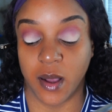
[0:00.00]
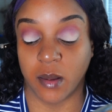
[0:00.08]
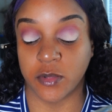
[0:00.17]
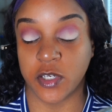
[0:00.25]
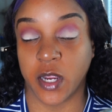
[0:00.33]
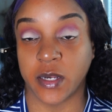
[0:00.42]

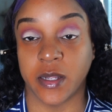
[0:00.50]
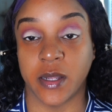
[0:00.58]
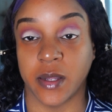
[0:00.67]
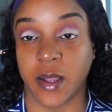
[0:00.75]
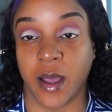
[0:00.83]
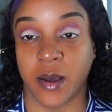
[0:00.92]
I'm trying to
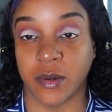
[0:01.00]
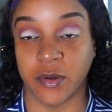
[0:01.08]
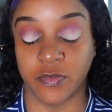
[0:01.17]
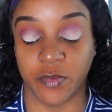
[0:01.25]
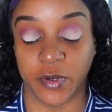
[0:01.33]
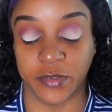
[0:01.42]
get out
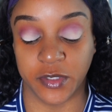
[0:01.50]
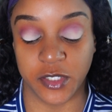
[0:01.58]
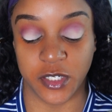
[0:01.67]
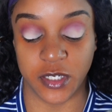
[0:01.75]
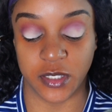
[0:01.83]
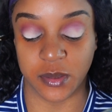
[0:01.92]
of wearing
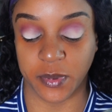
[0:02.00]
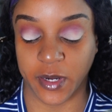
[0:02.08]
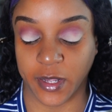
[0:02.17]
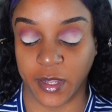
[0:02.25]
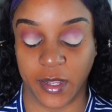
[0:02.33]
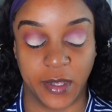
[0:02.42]
jeans, but
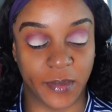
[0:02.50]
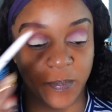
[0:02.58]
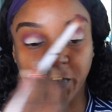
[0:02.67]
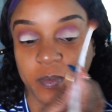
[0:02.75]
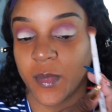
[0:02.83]
I can't.